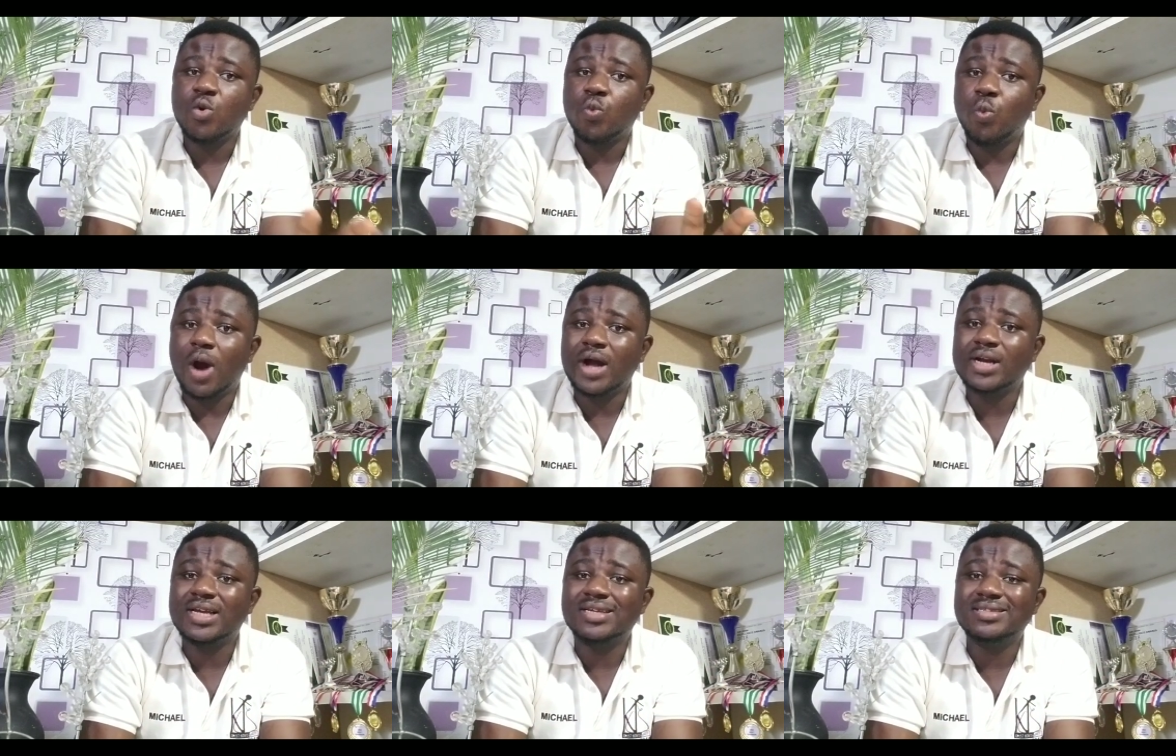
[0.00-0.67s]

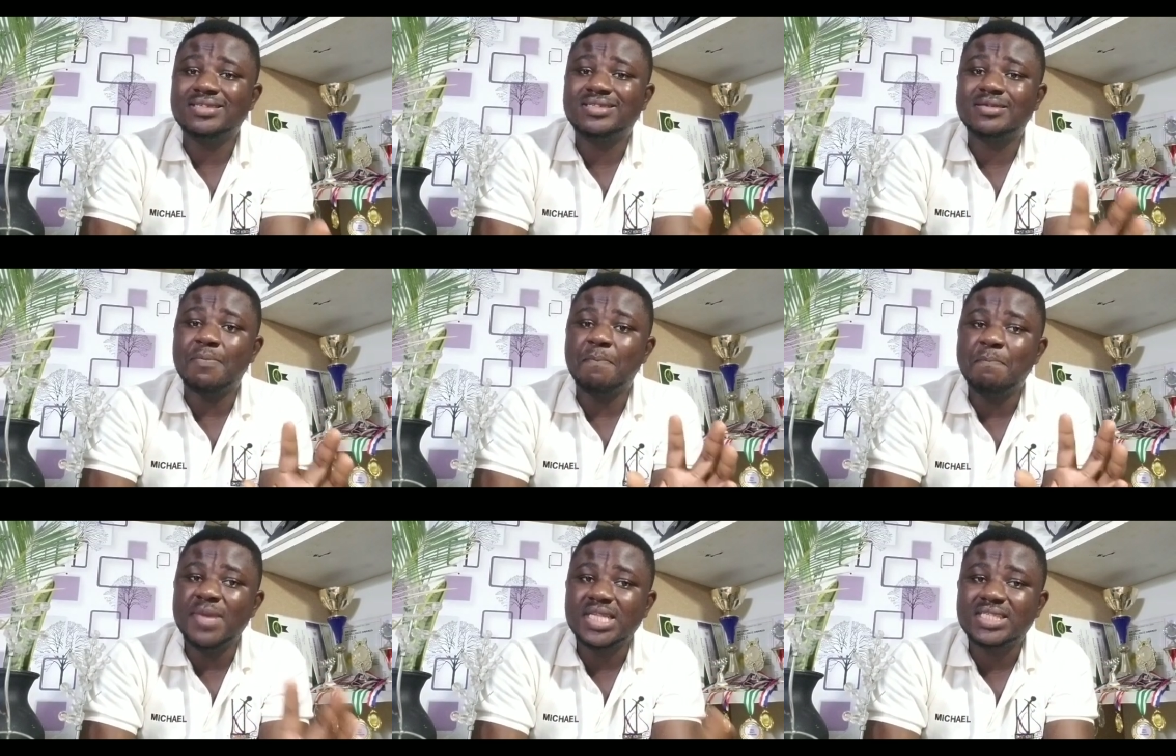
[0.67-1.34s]
One is
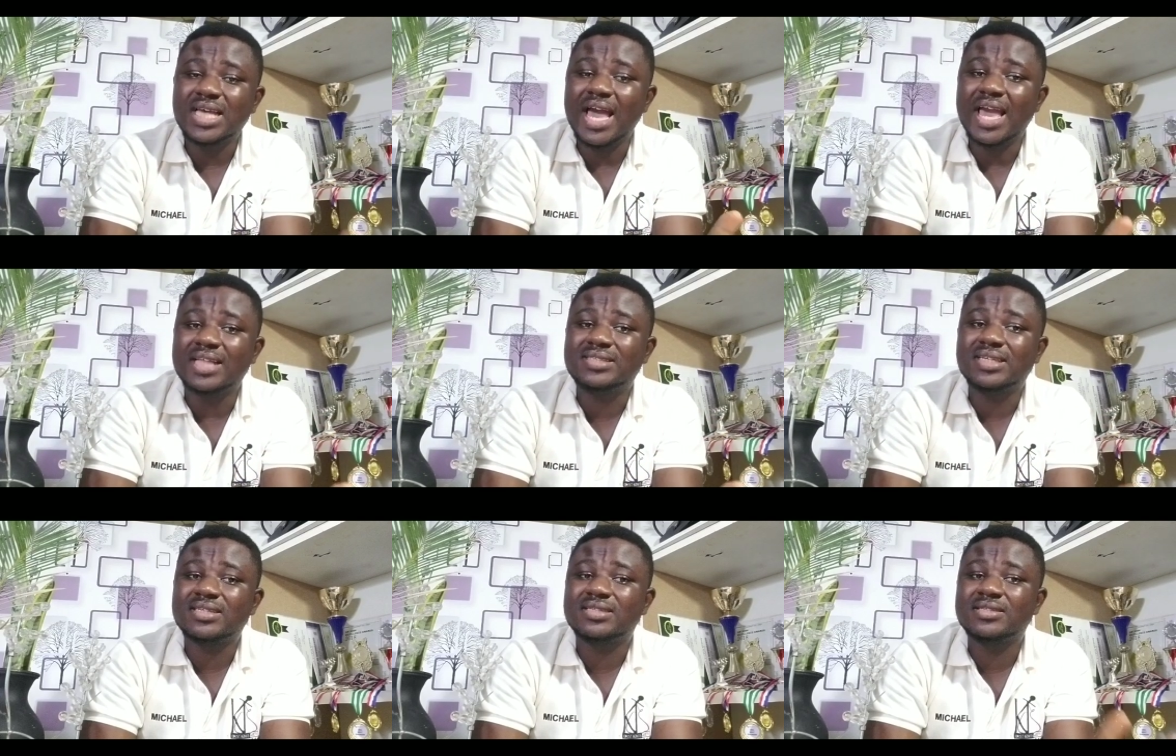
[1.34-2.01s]
meta
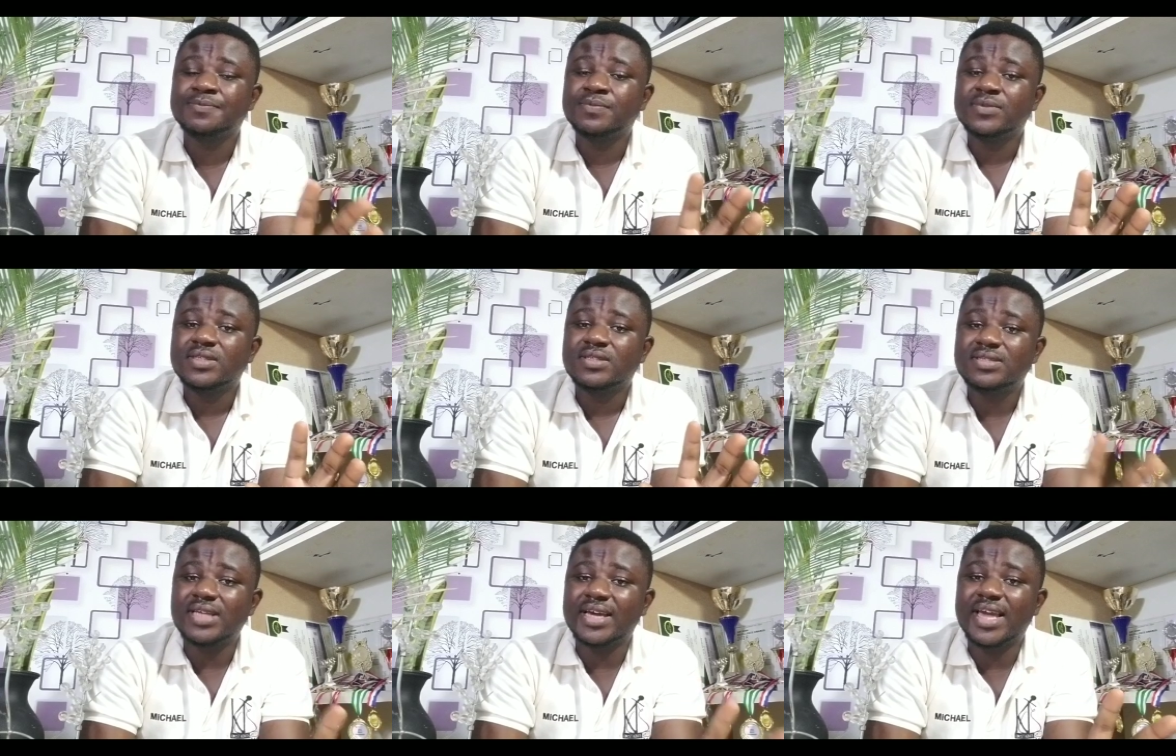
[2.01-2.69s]
ethics,
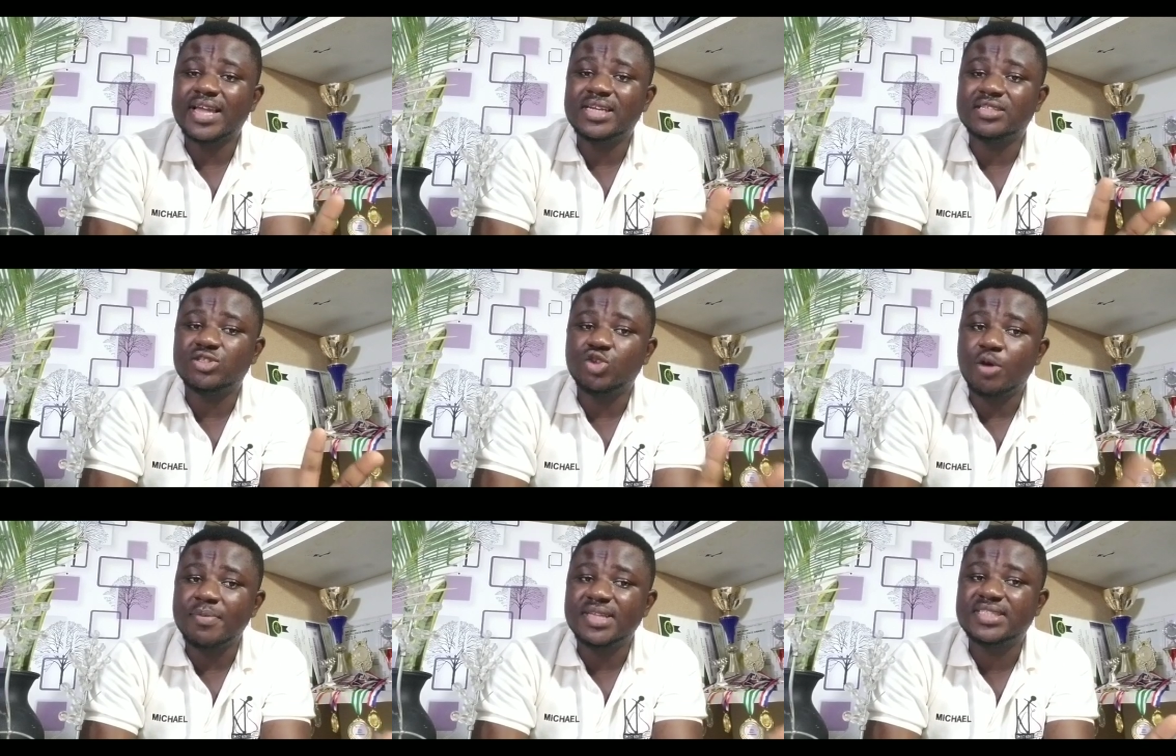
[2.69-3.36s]
second is
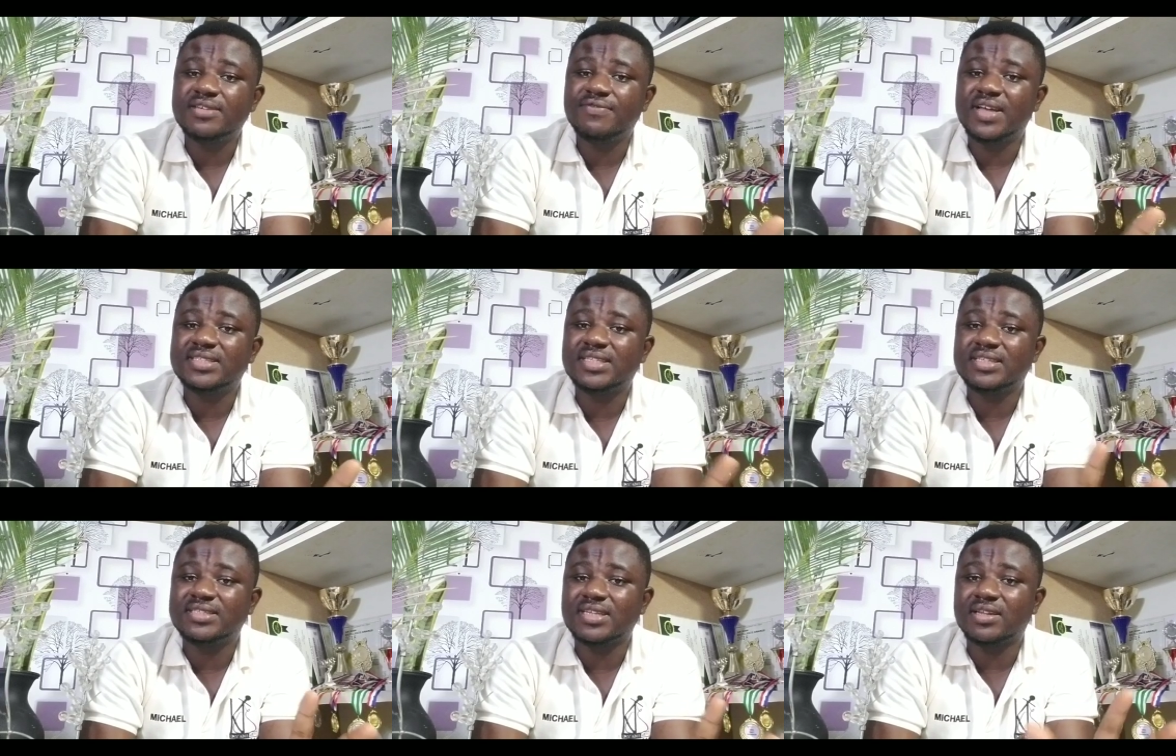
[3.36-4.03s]
normative
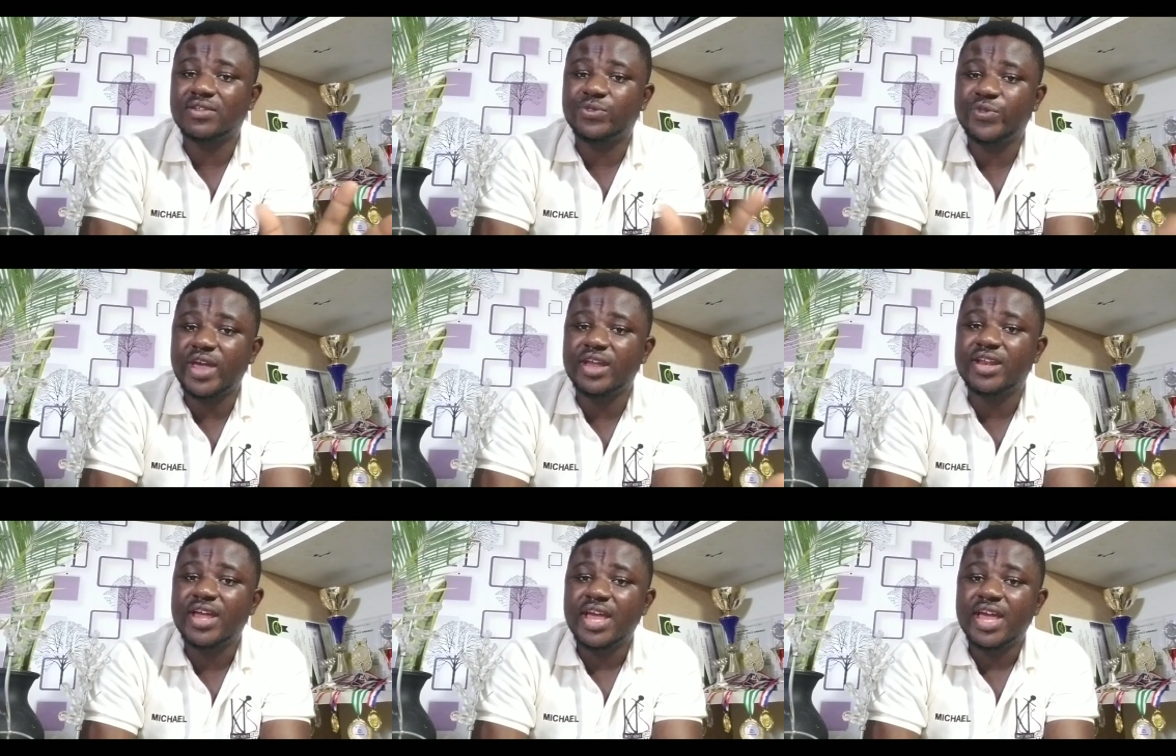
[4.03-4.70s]
ethics, and the
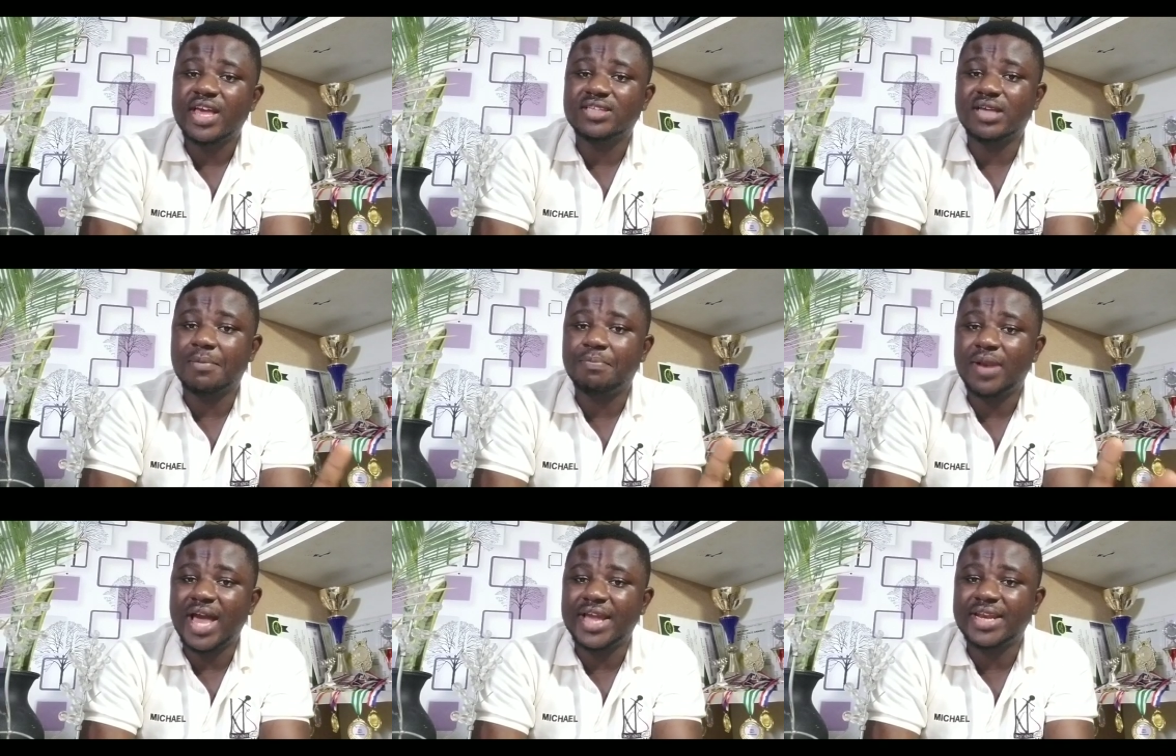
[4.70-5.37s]
third is
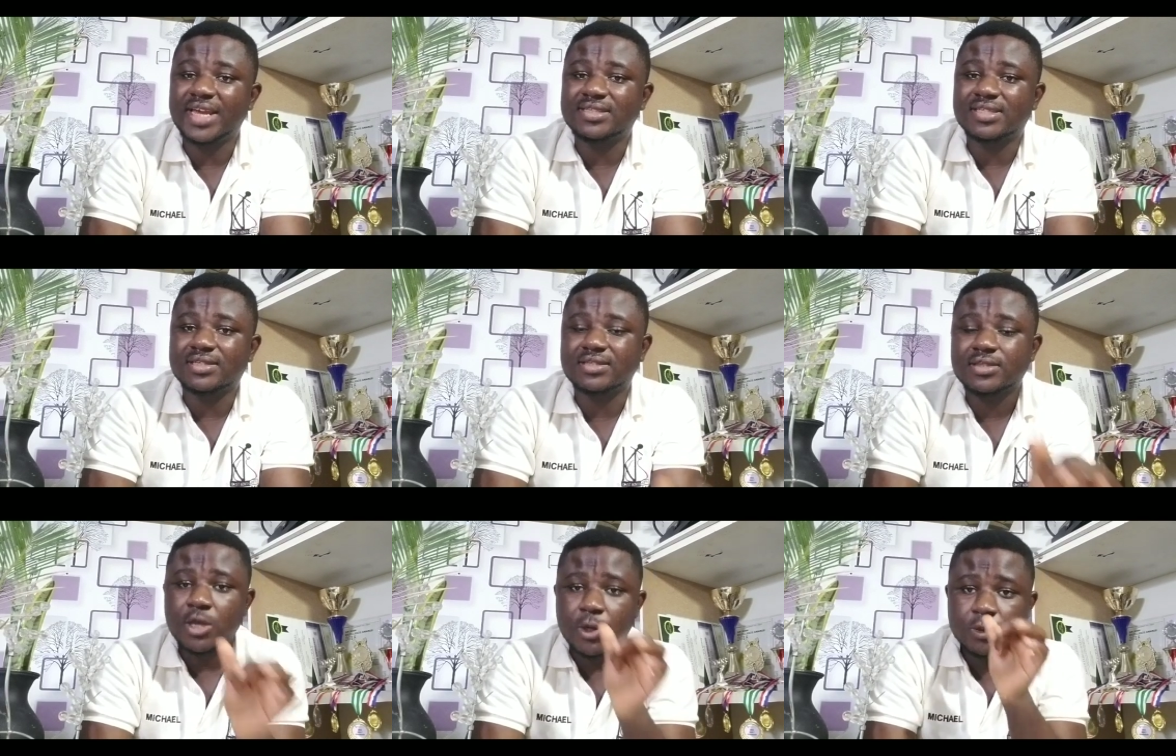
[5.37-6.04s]
applied ethics.